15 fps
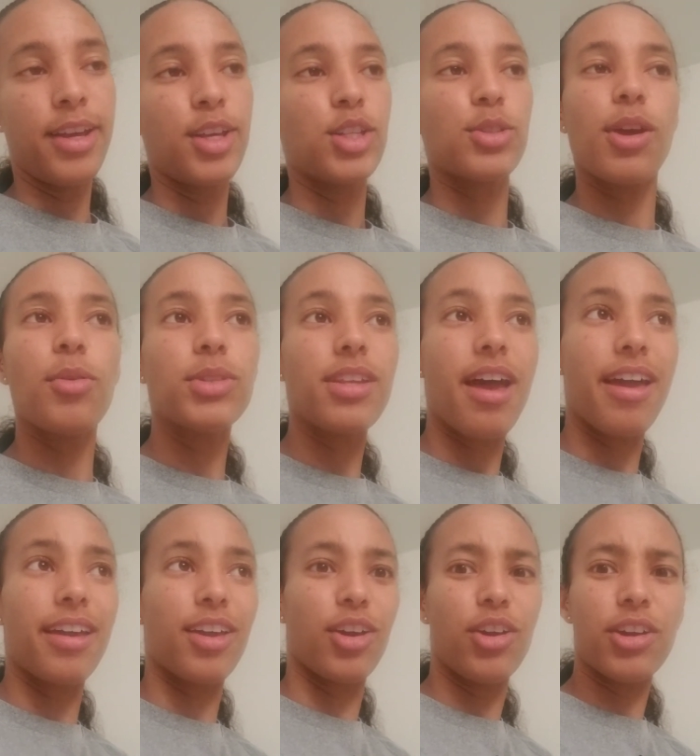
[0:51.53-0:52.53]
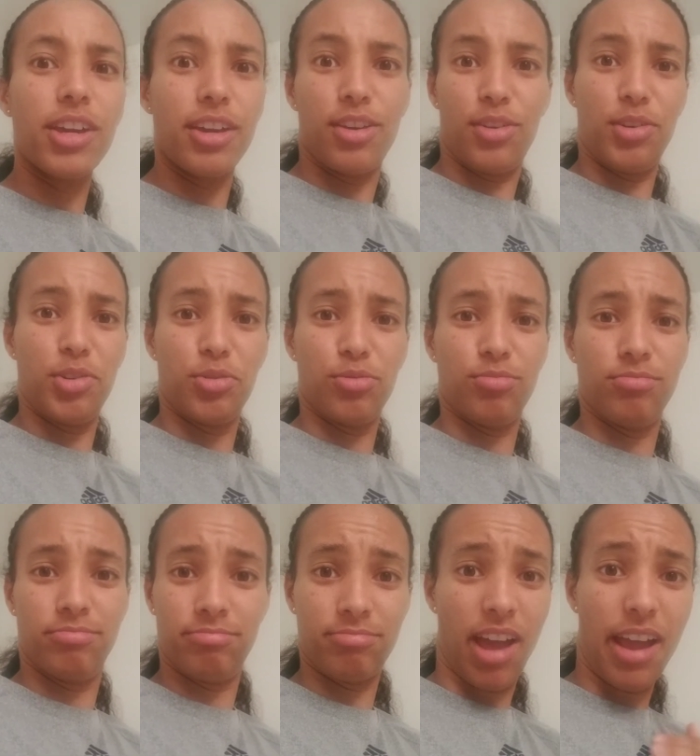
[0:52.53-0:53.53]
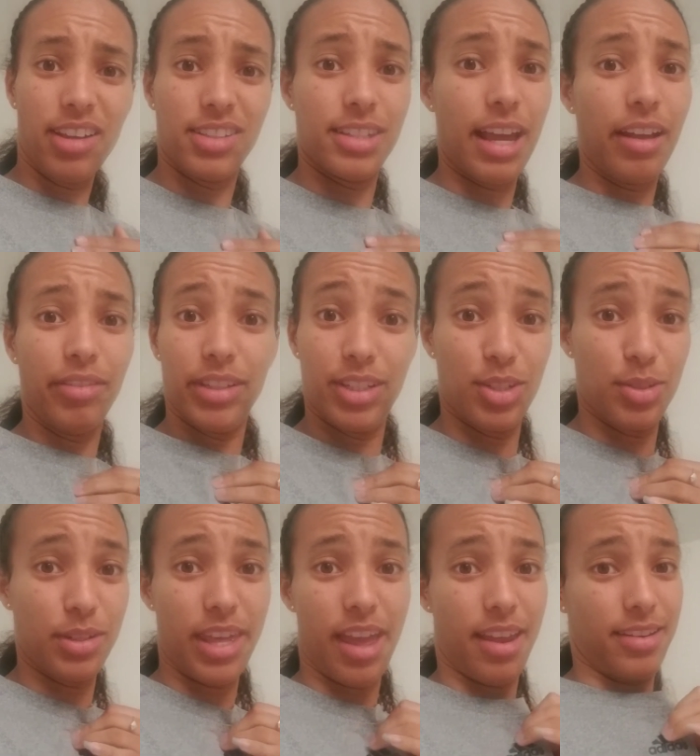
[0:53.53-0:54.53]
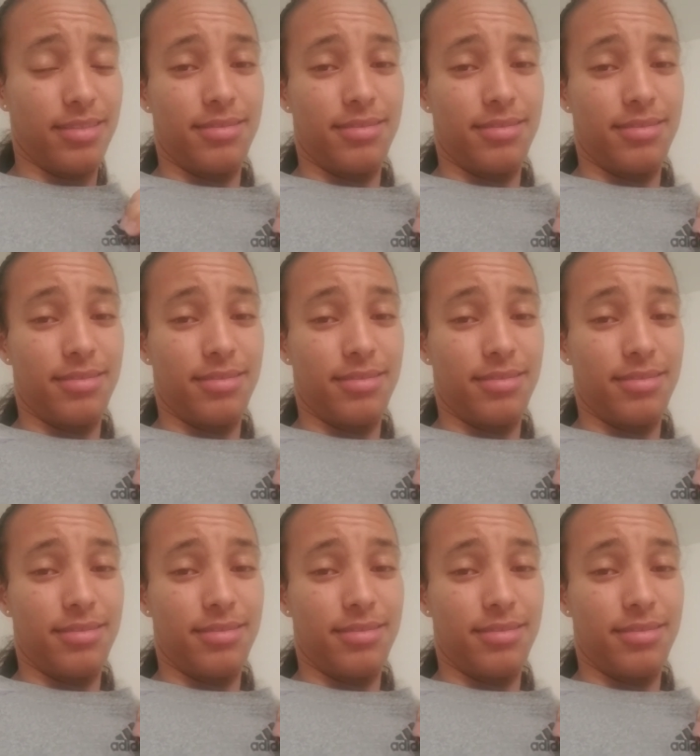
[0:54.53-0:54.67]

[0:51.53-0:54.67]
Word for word: So I was like, "Okay, cool. I could definitely do that."